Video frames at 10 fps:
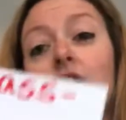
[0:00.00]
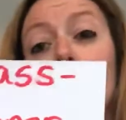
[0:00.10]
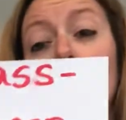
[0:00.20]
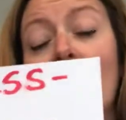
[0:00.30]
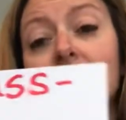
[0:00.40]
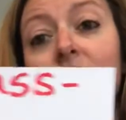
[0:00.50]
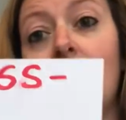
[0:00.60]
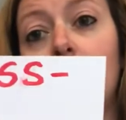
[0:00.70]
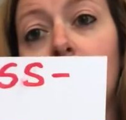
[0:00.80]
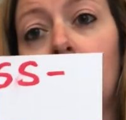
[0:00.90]

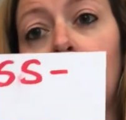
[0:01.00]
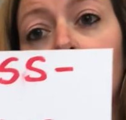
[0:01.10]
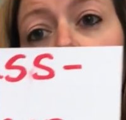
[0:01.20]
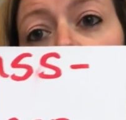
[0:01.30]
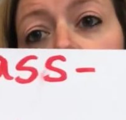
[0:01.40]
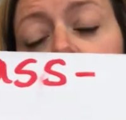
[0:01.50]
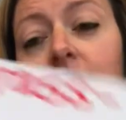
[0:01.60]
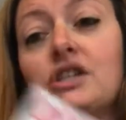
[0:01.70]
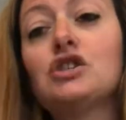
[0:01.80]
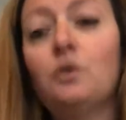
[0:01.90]
grasshopper
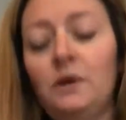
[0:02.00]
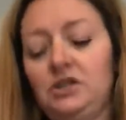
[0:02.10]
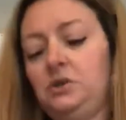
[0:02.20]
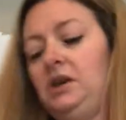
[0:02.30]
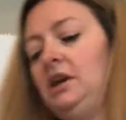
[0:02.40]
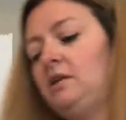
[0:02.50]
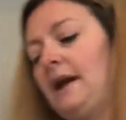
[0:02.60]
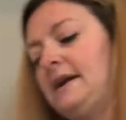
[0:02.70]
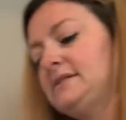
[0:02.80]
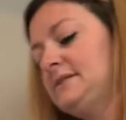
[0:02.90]
is going to eat
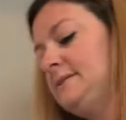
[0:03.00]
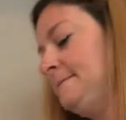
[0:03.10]
grass.